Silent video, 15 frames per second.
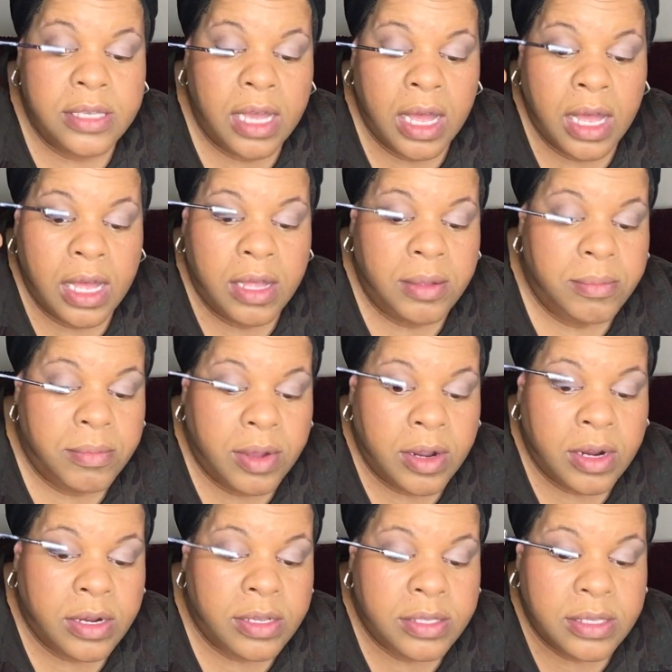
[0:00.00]

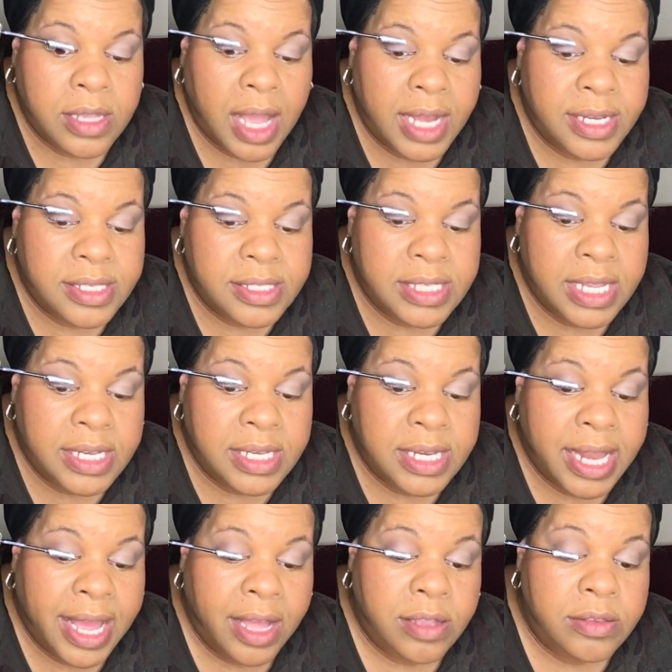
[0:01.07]
are kind of standing
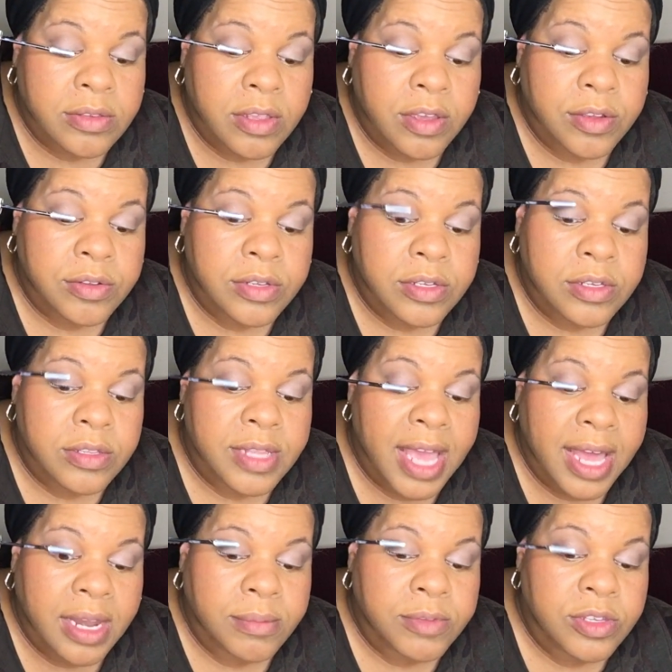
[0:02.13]
out. So to do
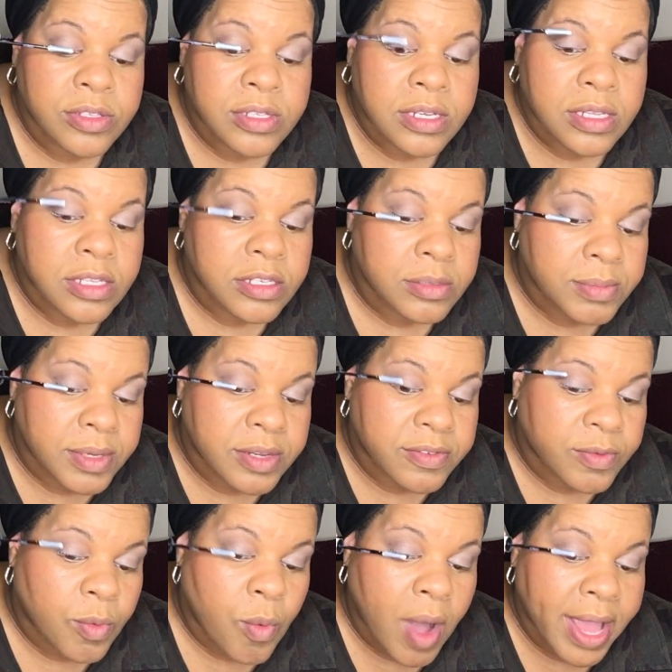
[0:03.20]
that, I'm using a little bit
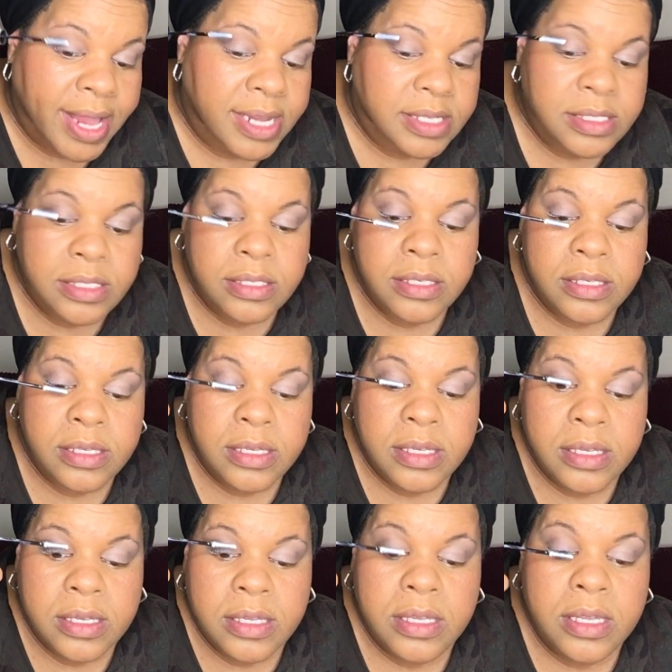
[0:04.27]
of white
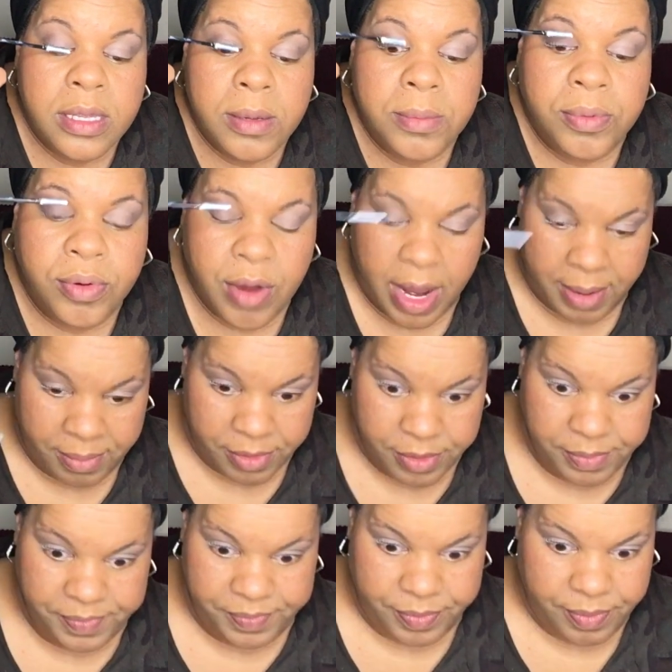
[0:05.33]
primer.
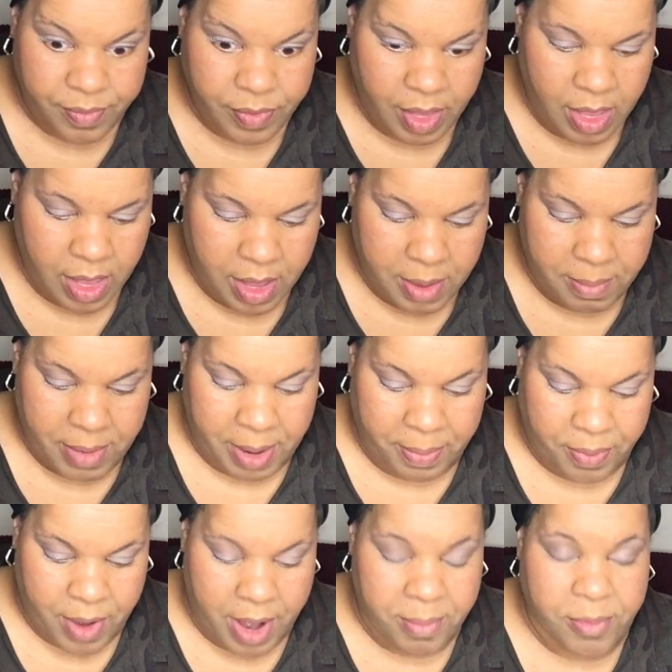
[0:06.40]
My
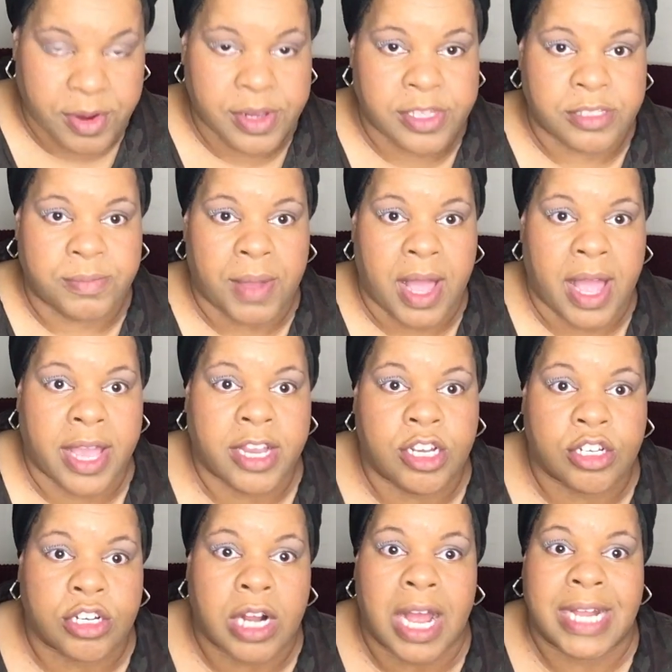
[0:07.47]
primer is by
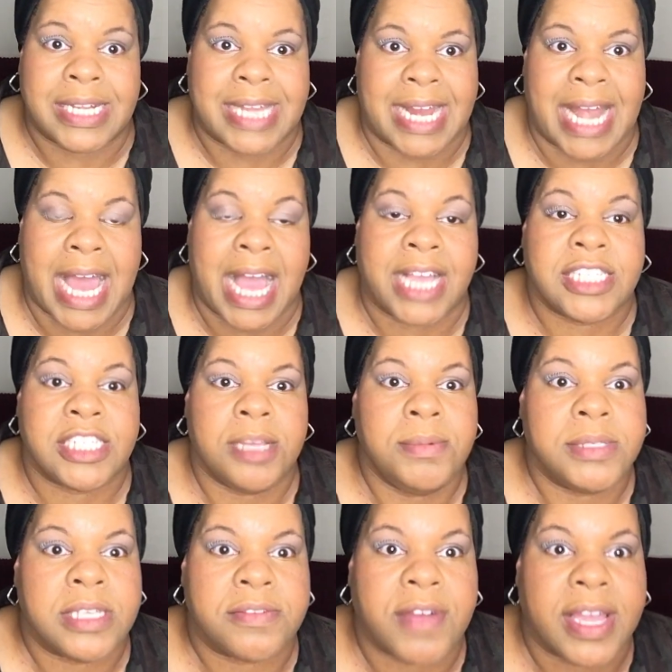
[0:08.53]
GrandeLash.
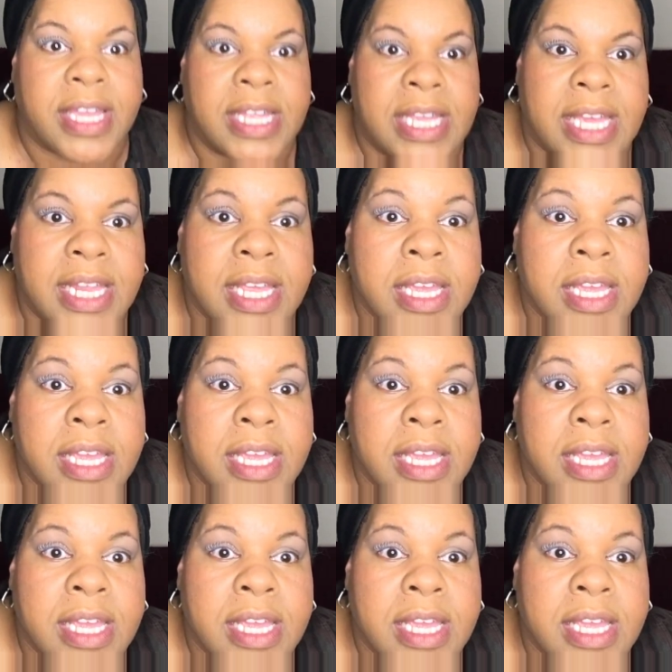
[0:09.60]
Let's see if I can get